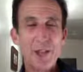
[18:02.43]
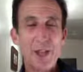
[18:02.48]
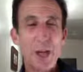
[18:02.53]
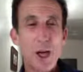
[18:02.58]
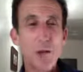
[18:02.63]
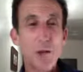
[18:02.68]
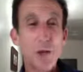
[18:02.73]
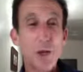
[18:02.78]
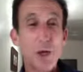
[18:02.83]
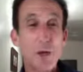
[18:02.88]
or
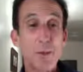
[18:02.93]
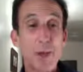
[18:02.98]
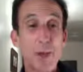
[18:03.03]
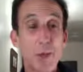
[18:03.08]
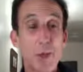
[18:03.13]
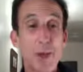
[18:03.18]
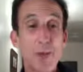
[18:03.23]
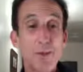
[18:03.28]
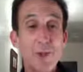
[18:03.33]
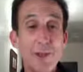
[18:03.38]
go to my
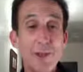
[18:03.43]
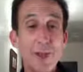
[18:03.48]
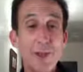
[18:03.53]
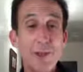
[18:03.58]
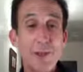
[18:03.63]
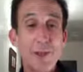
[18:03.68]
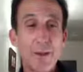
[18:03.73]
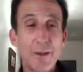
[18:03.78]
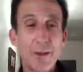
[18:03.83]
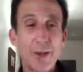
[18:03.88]
website,
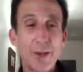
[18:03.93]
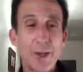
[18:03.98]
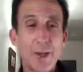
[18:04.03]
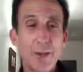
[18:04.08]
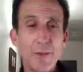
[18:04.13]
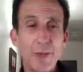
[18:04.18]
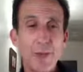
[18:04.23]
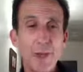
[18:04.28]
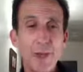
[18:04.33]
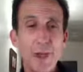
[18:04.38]

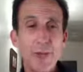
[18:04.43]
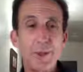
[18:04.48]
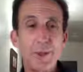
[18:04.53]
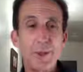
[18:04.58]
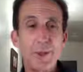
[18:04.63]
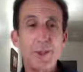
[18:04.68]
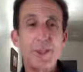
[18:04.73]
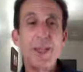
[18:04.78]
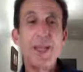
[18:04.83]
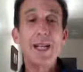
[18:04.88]

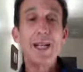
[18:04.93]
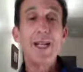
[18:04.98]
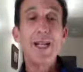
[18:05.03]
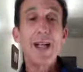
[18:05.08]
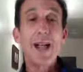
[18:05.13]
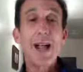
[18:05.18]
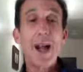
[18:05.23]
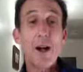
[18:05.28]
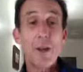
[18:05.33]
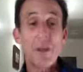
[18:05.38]

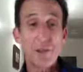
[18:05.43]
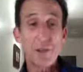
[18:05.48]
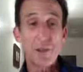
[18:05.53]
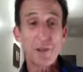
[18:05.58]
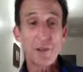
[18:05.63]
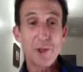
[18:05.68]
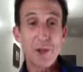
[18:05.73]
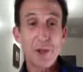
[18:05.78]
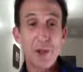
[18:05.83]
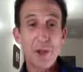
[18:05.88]

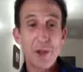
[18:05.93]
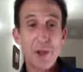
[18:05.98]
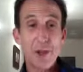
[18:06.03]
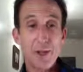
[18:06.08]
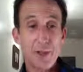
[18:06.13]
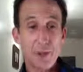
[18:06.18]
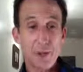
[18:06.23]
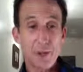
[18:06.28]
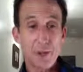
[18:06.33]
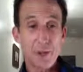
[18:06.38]

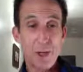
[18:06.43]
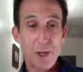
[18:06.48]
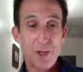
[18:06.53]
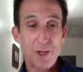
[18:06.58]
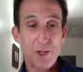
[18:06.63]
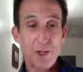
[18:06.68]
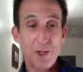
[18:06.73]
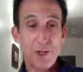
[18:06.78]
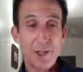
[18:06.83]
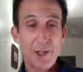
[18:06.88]

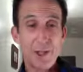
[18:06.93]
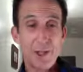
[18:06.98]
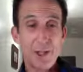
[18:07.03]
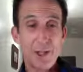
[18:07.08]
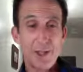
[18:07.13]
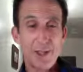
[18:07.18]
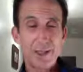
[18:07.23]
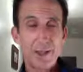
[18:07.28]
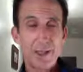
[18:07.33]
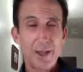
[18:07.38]

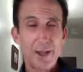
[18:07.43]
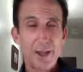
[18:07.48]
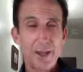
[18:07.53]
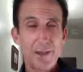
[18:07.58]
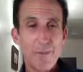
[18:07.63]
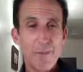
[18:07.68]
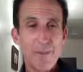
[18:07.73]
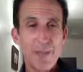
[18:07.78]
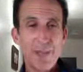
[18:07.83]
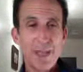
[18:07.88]
www.altazarastrology.com.
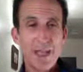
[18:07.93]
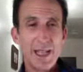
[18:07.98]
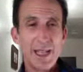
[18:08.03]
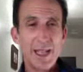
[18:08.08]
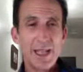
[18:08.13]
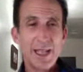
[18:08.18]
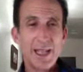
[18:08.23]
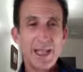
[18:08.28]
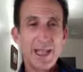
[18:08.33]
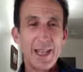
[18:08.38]

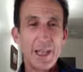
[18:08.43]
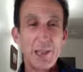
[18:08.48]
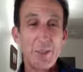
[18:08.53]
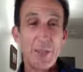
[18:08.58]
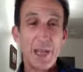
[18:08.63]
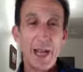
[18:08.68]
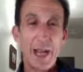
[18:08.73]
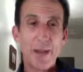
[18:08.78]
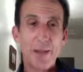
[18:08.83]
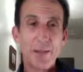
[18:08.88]
And I'll be
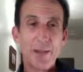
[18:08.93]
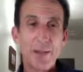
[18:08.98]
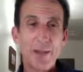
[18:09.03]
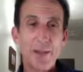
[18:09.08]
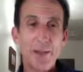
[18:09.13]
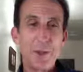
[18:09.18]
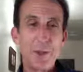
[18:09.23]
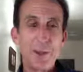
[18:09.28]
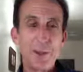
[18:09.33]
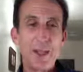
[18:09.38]
happy
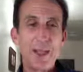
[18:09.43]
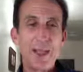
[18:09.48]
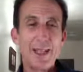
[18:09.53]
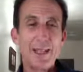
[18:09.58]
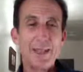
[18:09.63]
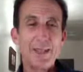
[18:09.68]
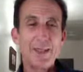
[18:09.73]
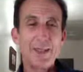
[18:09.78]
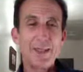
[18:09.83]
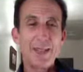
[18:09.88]
to
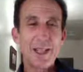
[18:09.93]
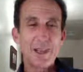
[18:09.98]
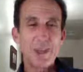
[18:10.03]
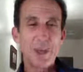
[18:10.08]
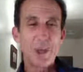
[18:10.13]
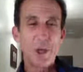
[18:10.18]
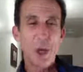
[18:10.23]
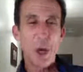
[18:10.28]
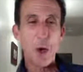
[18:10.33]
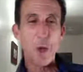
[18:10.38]
let you
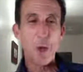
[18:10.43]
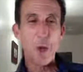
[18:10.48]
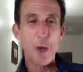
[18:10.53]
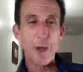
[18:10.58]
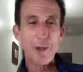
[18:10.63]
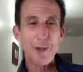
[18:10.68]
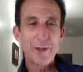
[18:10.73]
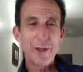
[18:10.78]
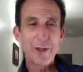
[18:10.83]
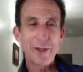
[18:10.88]
know what
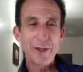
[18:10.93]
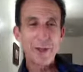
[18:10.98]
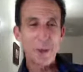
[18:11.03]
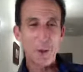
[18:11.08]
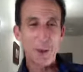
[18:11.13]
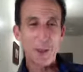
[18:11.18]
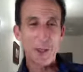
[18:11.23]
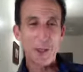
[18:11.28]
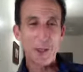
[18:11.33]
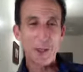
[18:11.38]
day of the
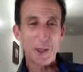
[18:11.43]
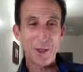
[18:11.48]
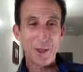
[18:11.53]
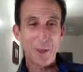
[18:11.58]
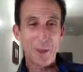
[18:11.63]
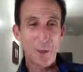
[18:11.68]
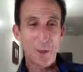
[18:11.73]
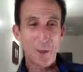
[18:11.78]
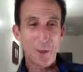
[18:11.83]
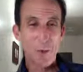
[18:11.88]
week you
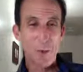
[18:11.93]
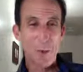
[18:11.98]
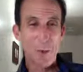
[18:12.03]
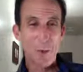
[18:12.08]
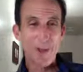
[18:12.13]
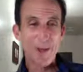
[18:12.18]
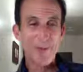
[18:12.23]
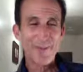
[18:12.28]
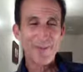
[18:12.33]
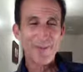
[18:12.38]
were born,
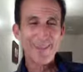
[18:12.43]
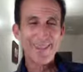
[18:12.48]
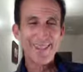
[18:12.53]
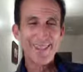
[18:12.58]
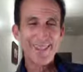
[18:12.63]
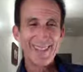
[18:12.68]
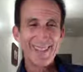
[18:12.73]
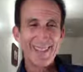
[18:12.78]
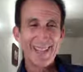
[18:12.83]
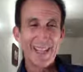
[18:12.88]

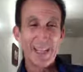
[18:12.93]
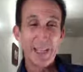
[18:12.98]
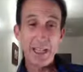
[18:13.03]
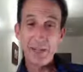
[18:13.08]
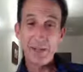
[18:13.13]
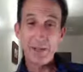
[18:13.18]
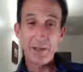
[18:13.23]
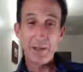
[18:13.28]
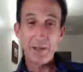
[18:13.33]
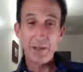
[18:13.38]
and
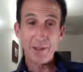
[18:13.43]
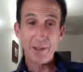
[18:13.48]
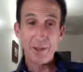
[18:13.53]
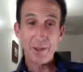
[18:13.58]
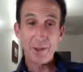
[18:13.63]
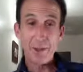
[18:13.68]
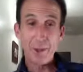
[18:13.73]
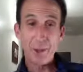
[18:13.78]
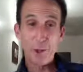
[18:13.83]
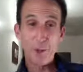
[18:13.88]
even give
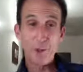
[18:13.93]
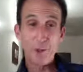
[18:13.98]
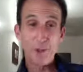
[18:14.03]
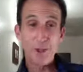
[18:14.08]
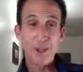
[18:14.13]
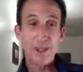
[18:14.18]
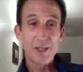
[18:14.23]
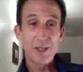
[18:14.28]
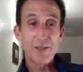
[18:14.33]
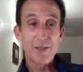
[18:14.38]
you a
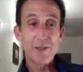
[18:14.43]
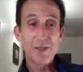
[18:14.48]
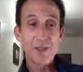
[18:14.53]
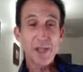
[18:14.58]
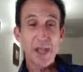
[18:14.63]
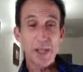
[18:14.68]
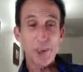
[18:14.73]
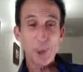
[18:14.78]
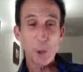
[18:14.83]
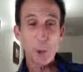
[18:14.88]
free
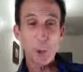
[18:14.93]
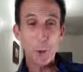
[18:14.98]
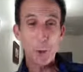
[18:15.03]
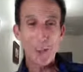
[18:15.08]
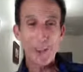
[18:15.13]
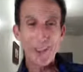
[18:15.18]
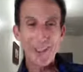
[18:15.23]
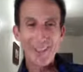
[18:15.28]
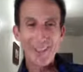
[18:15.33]
sample reading.